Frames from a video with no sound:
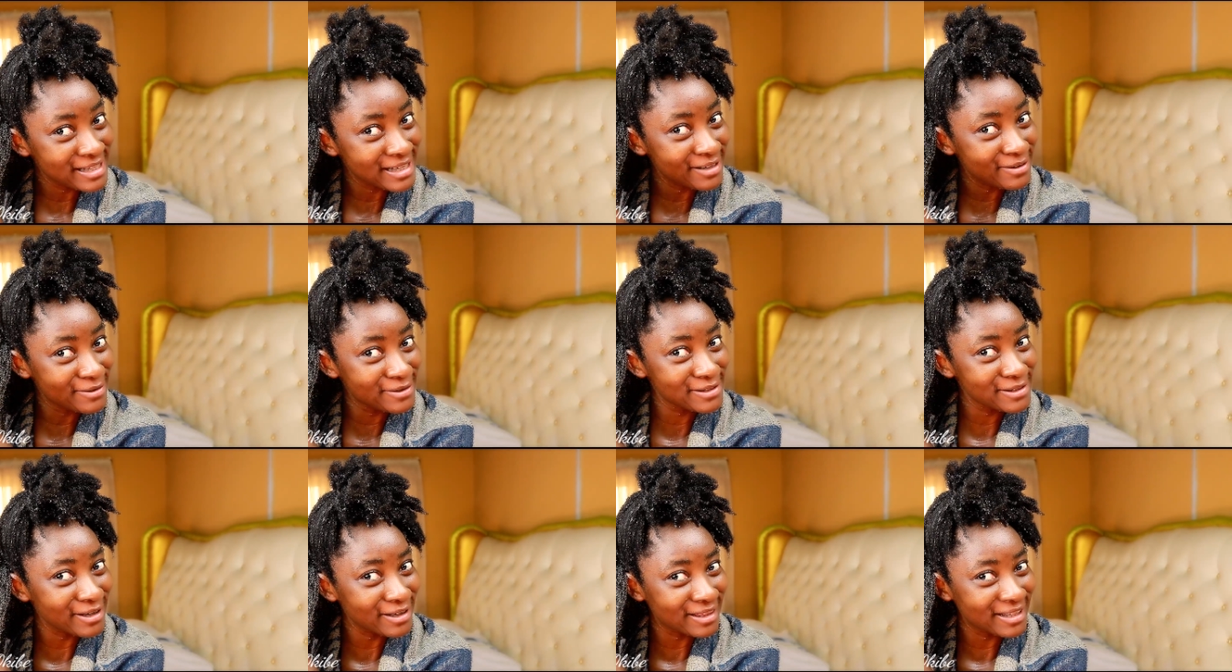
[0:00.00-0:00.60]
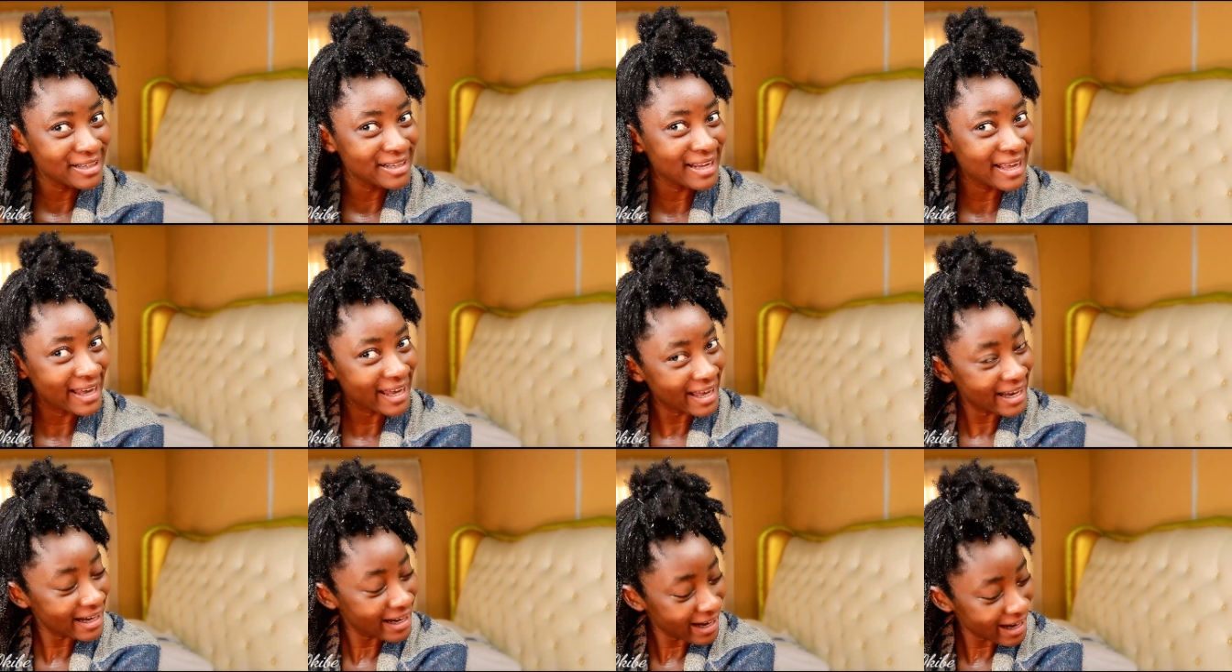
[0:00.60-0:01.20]
it looks nothing
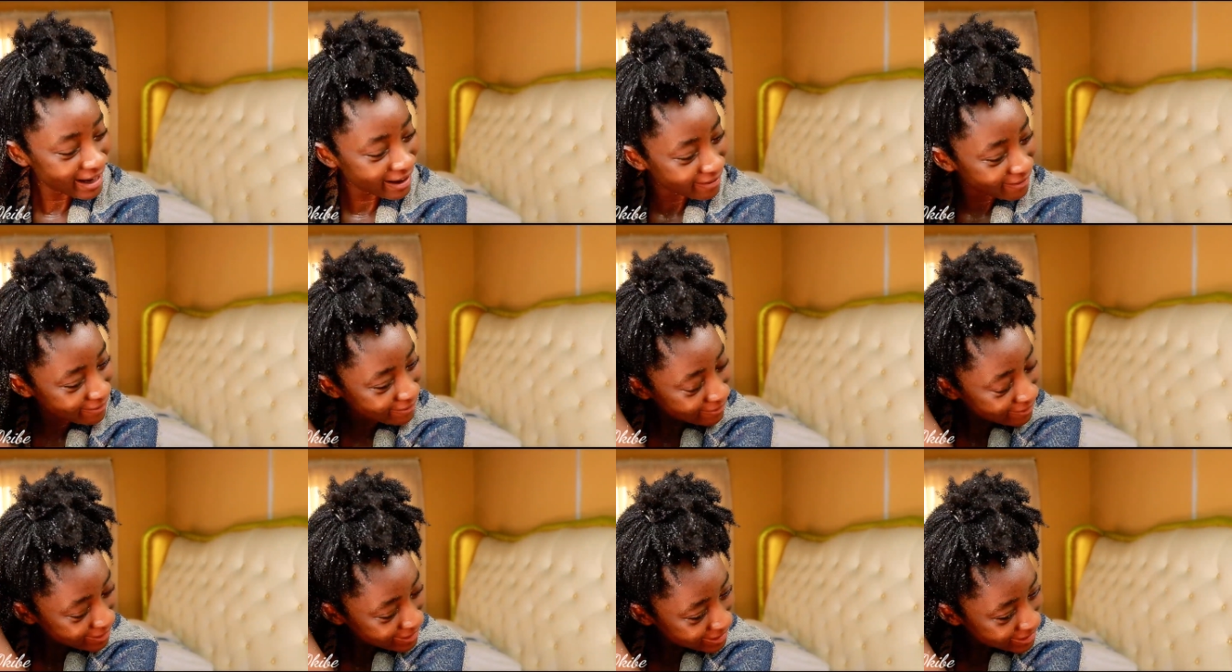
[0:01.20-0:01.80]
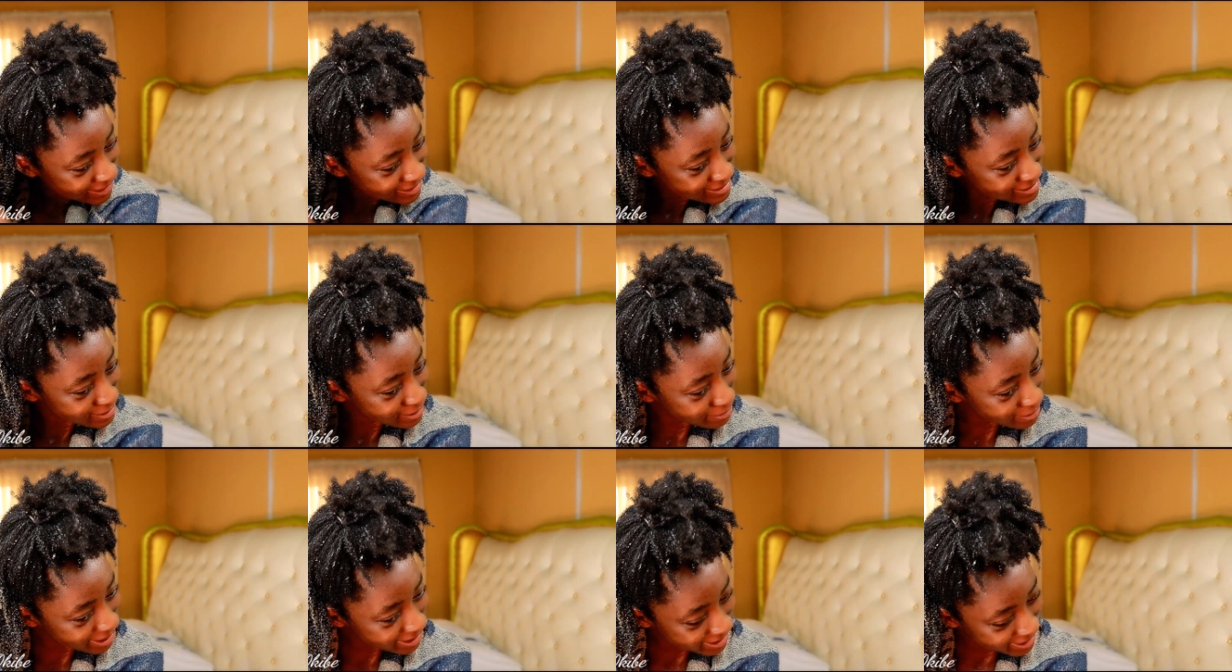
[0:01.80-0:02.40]
like how it
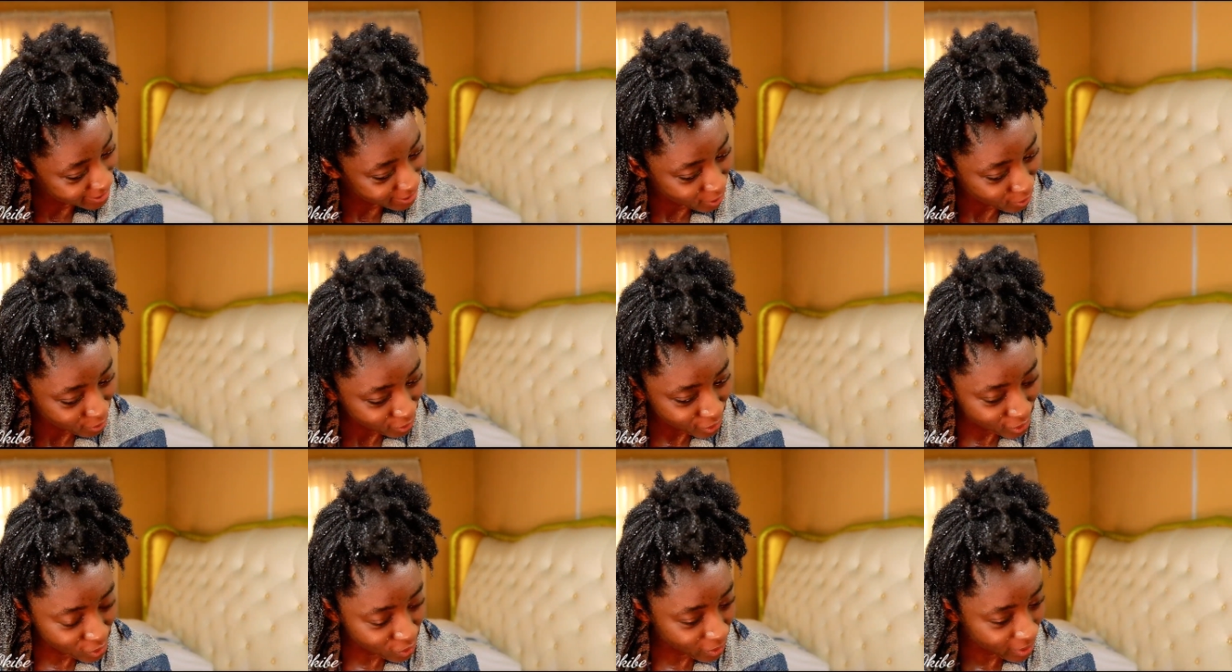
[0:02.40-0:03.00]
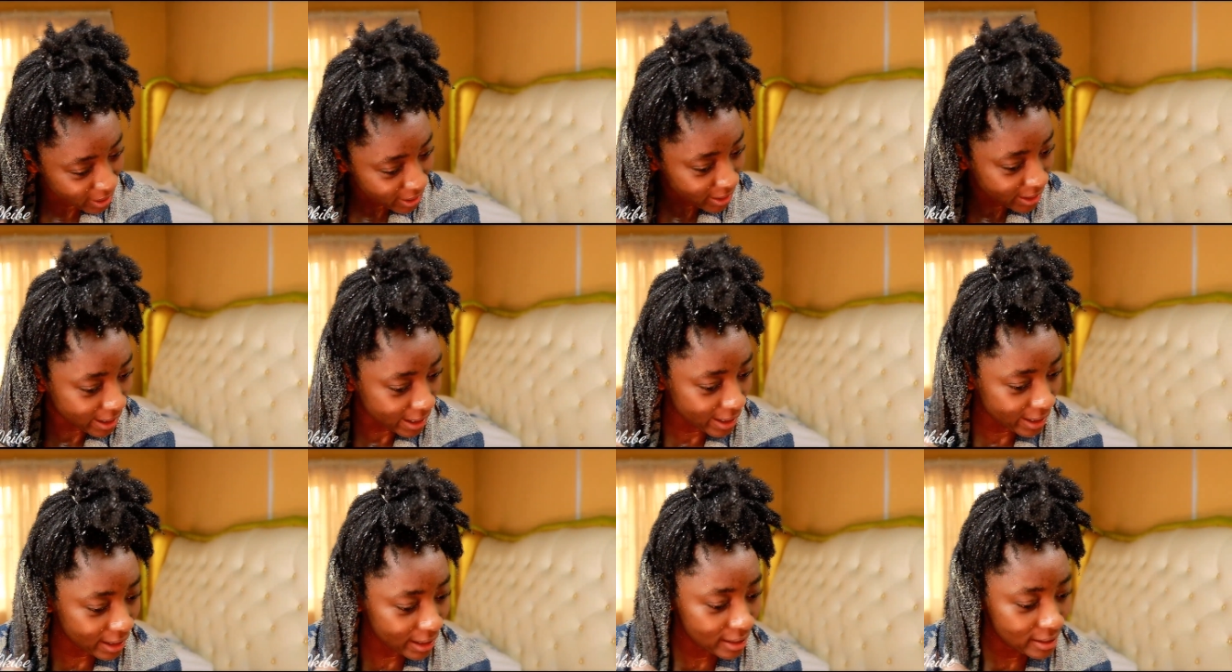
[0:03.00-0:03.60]
normally looks when
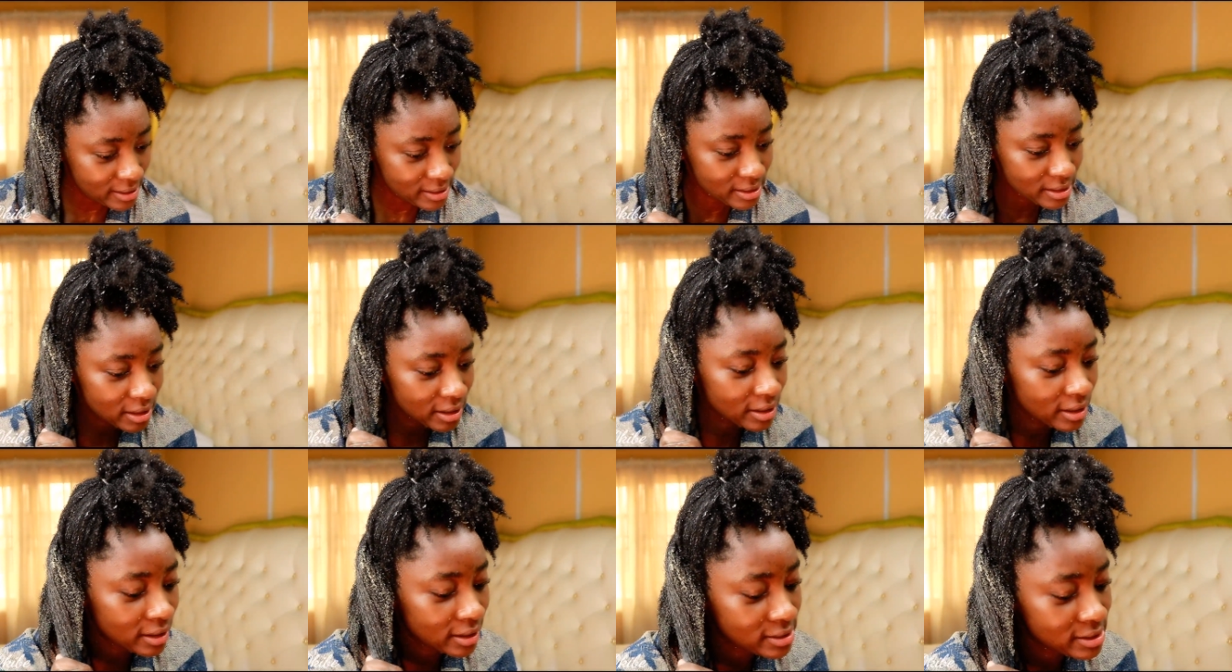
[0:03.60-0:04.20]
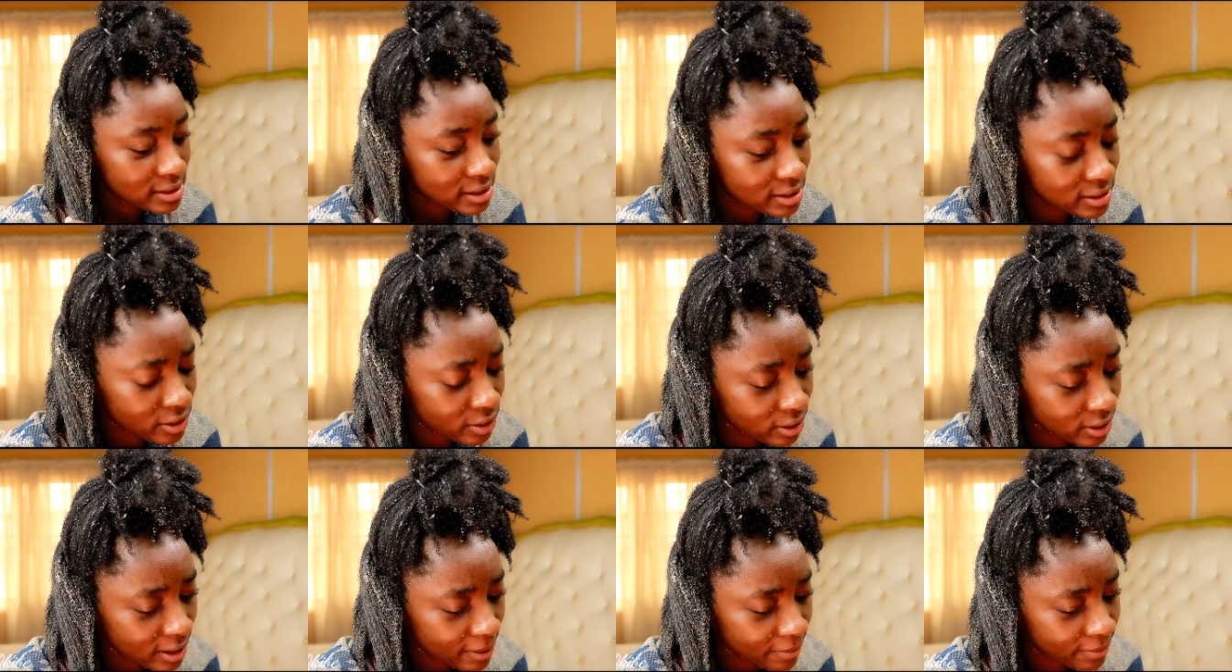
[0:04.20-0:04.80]
I see it
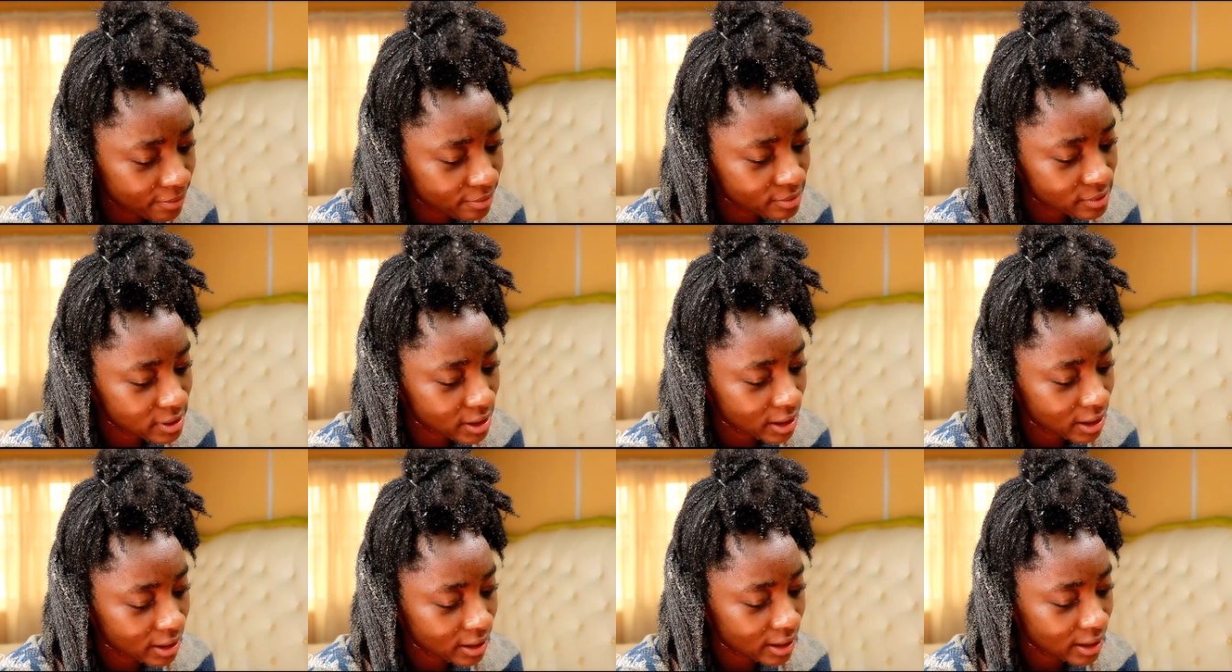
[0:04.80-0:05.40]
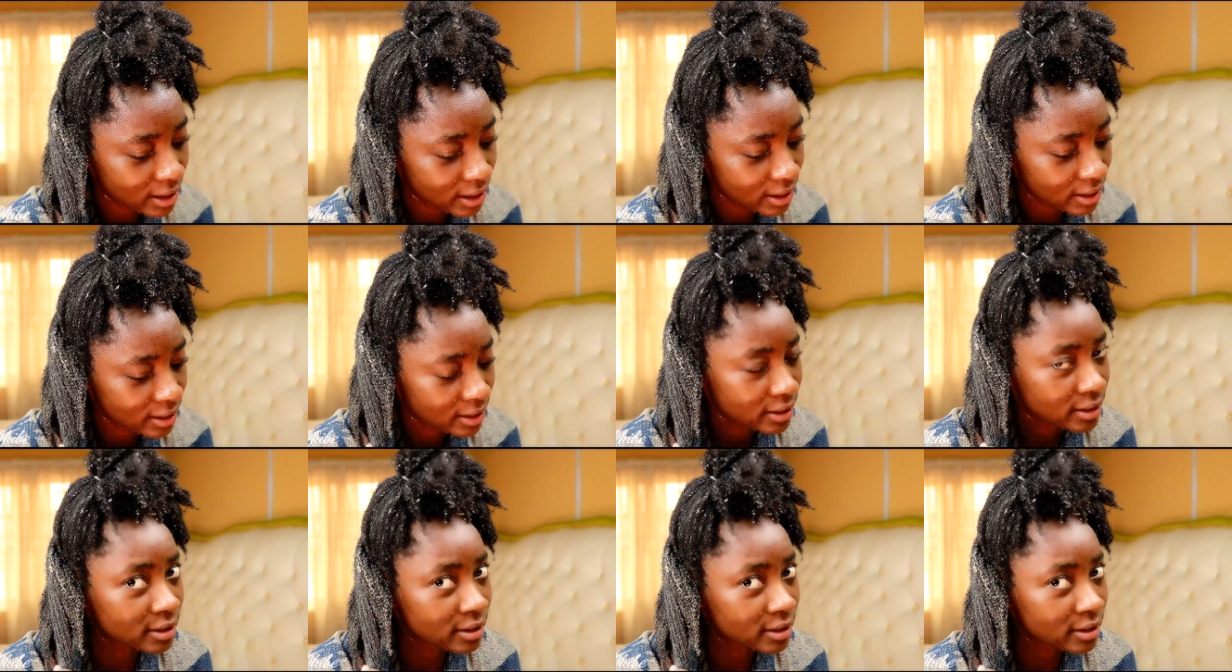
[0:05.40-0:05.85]
on other people's hair. Like